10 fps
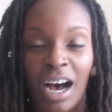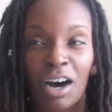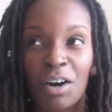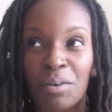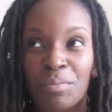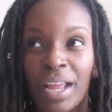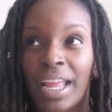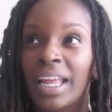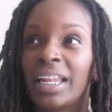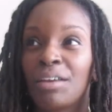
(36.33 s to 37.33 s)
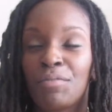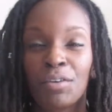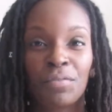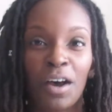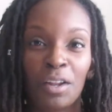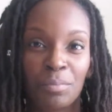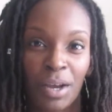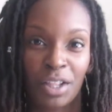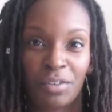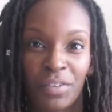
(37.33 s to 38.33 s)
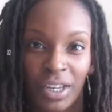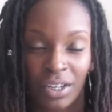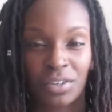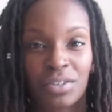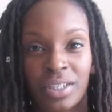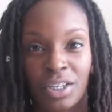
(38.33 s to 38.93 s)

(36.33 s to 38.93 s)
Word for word: Um, and if you followed my other videos,